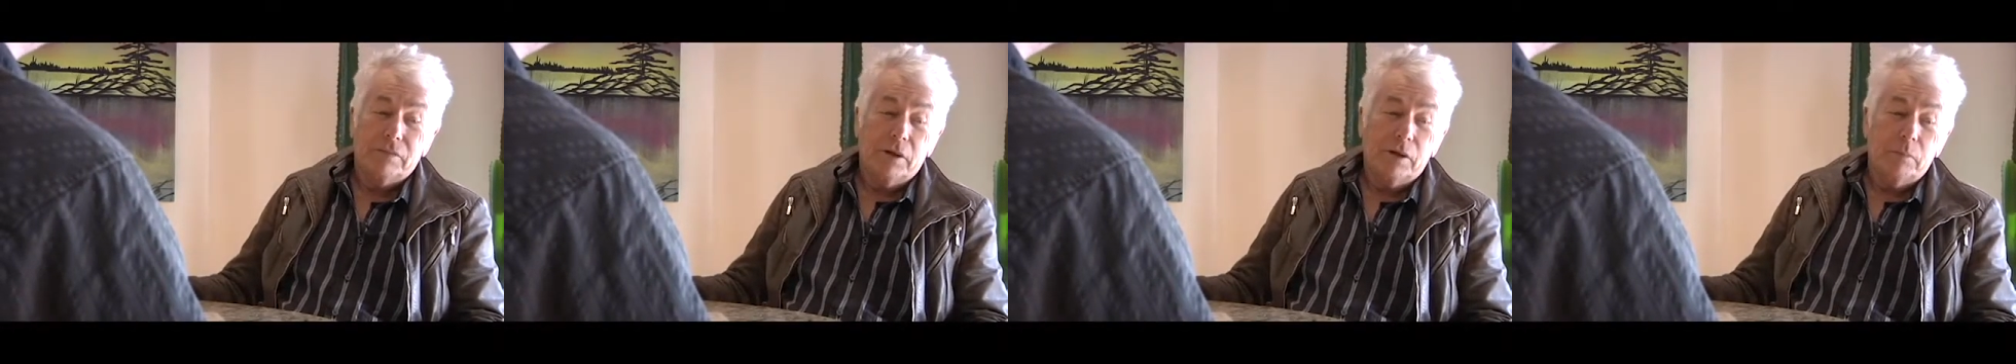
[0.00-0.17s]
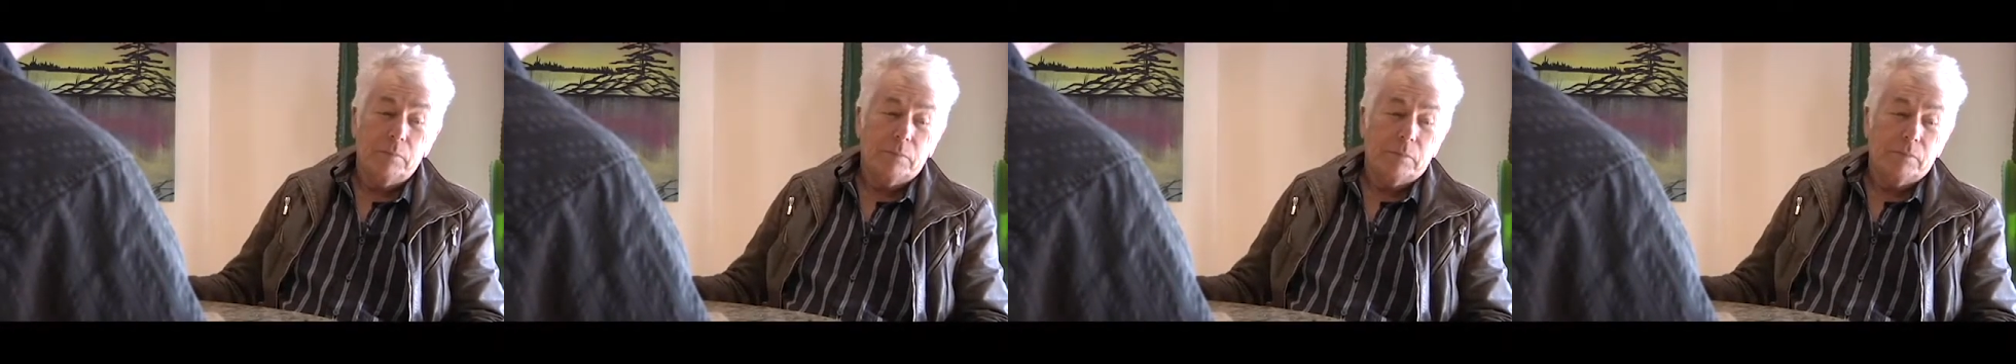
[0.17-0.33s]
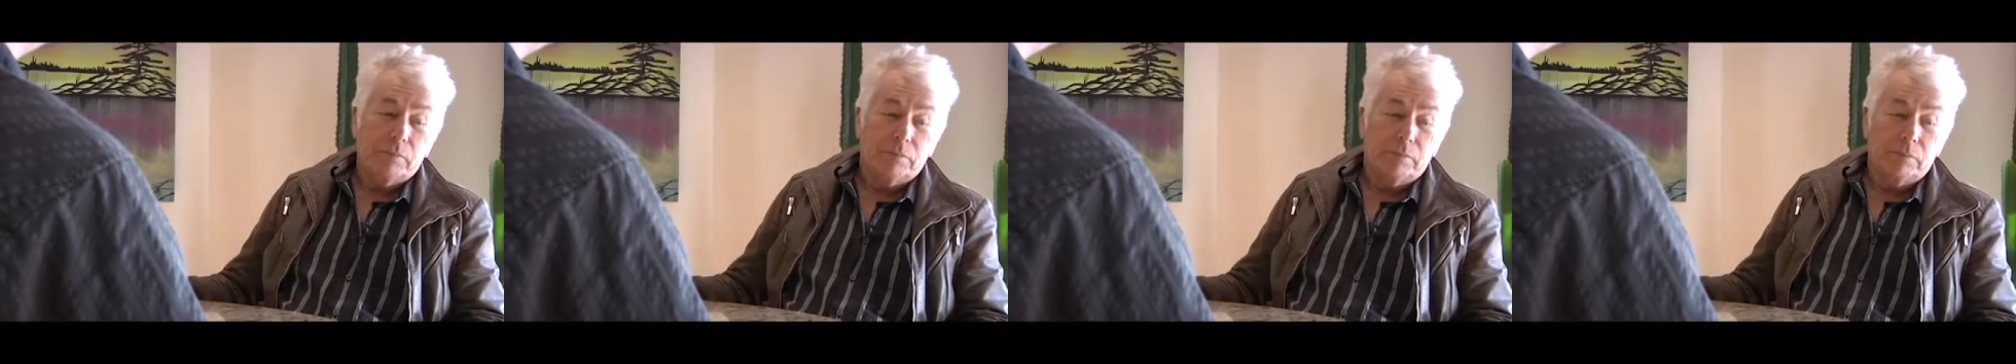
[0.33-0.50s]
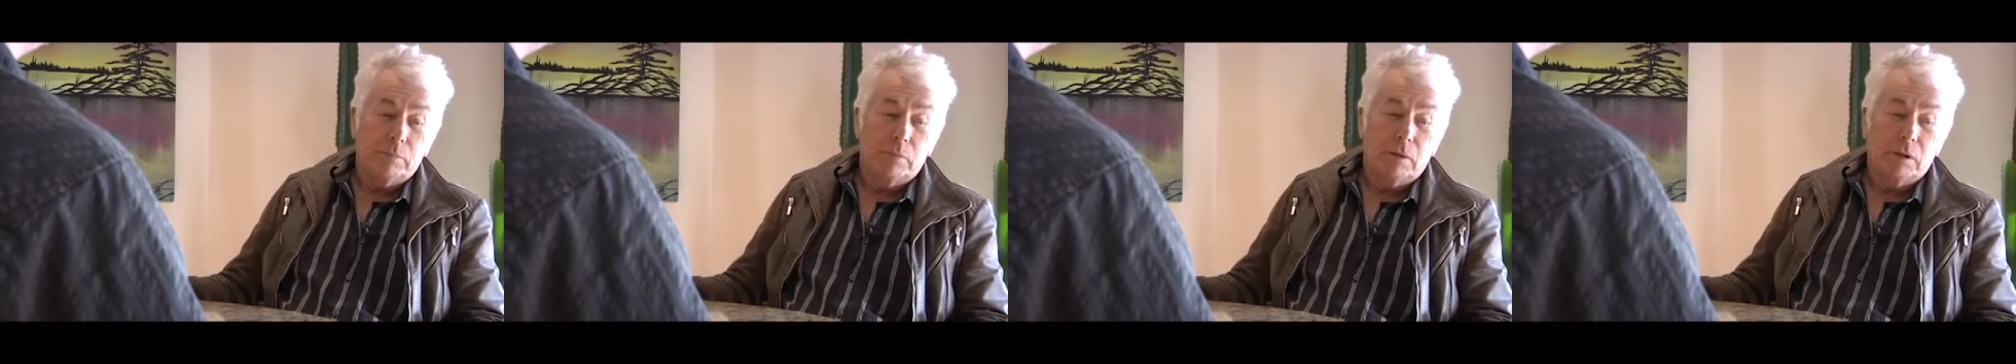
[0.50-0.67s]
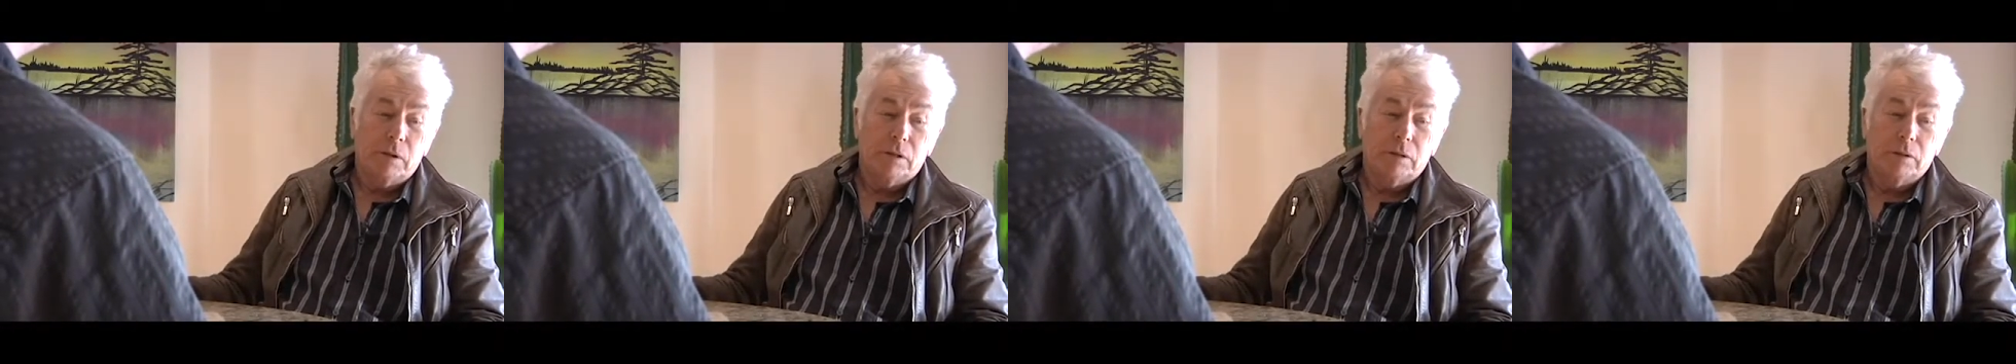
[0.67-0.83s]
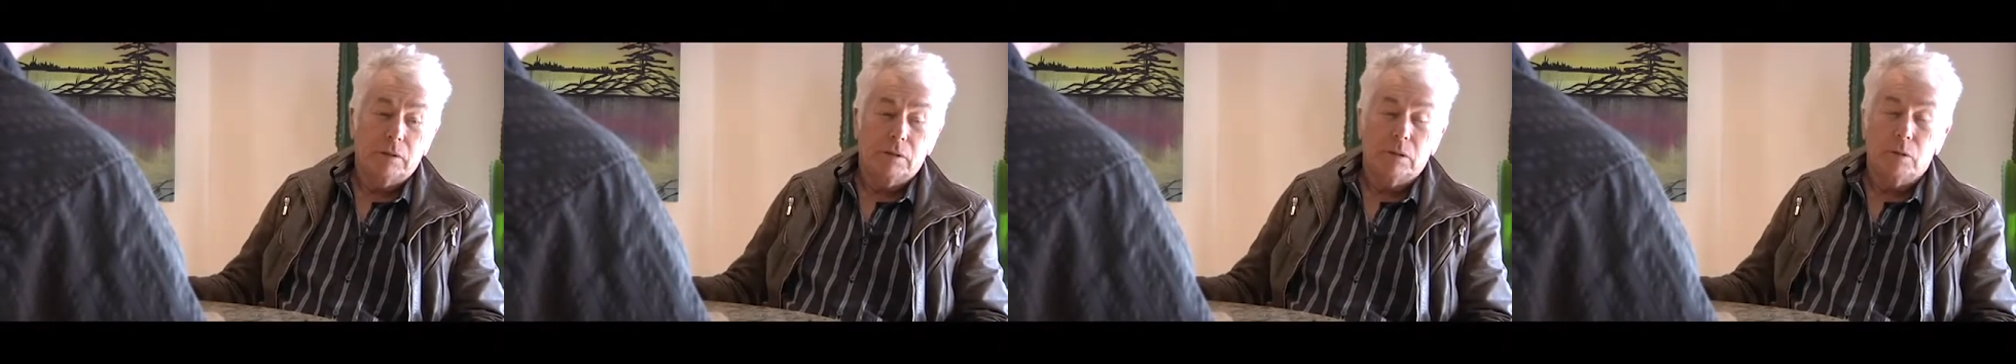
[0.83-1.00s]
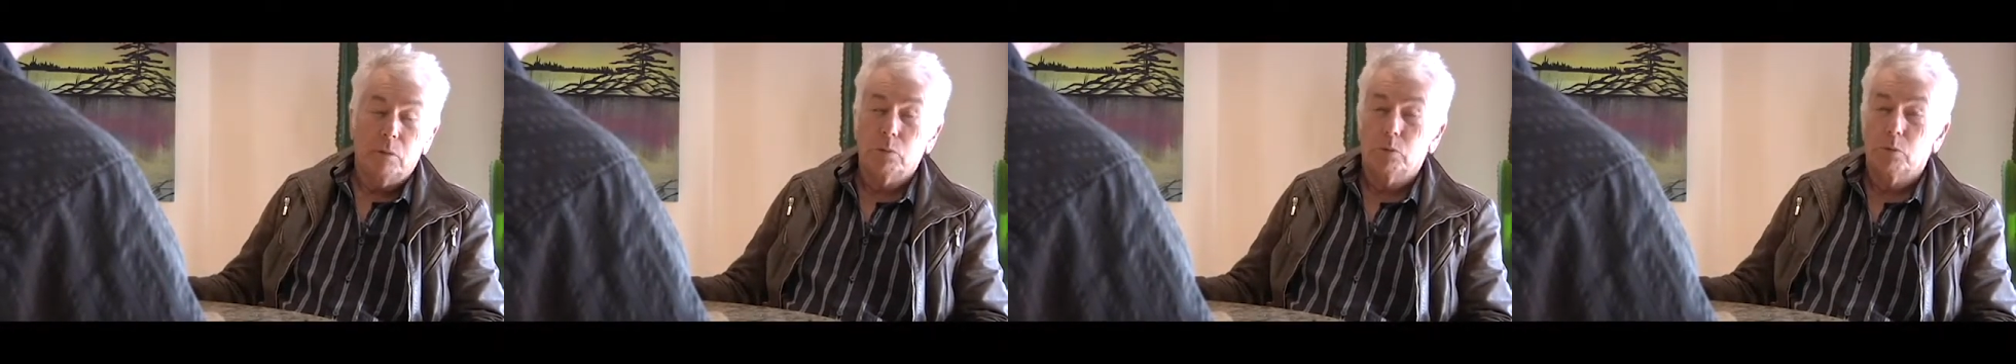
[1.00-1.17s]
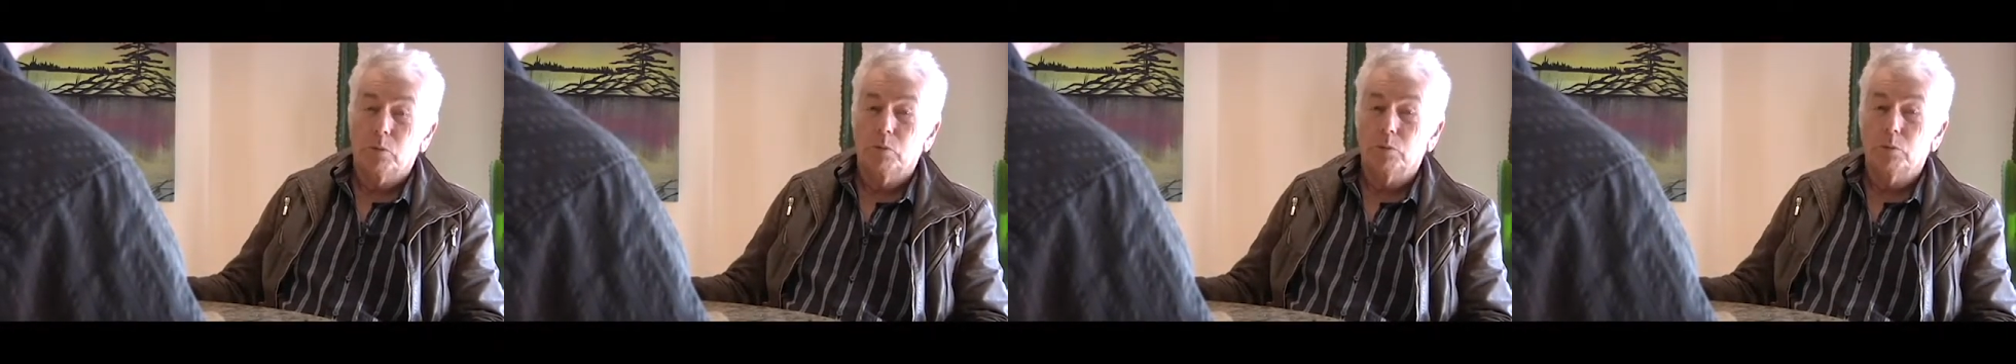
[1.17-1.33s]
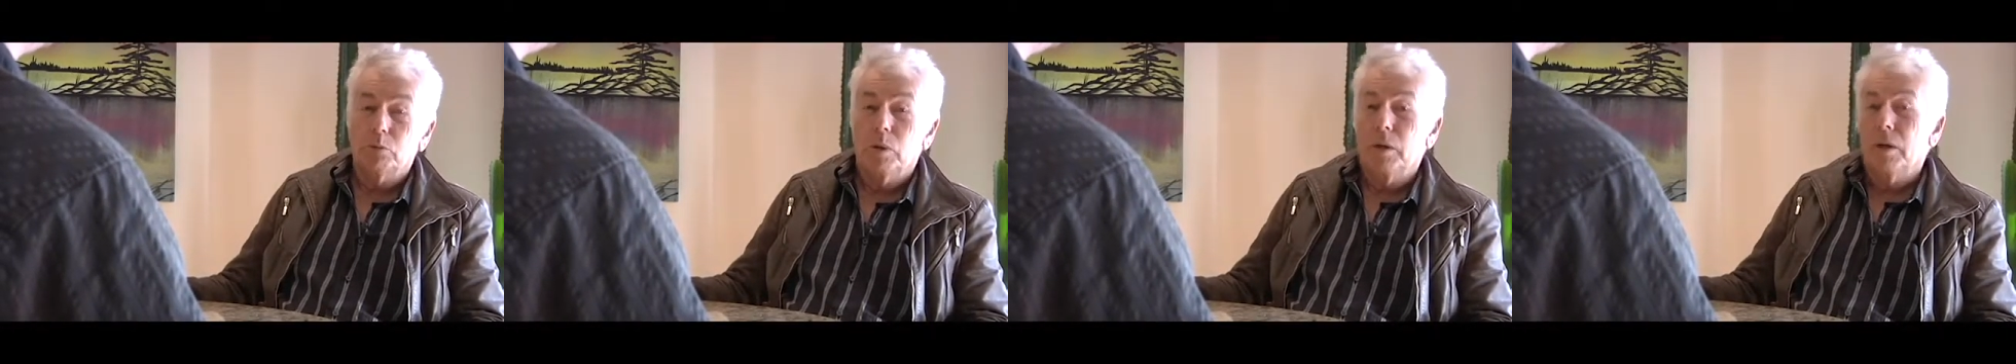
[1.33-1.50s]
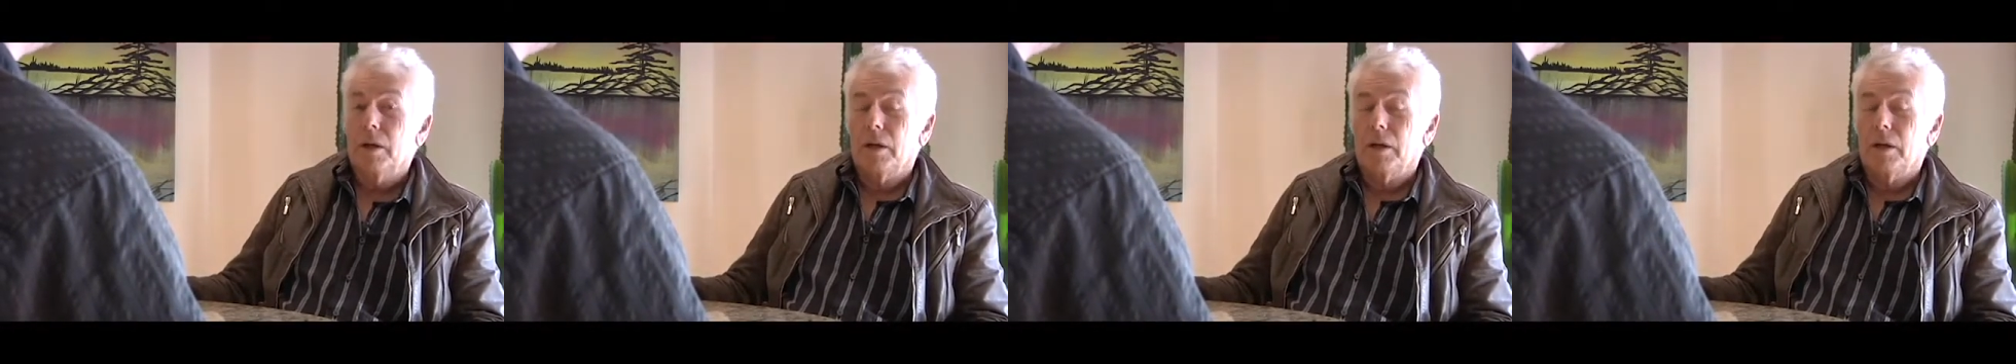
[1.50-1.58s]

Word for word: up from my little local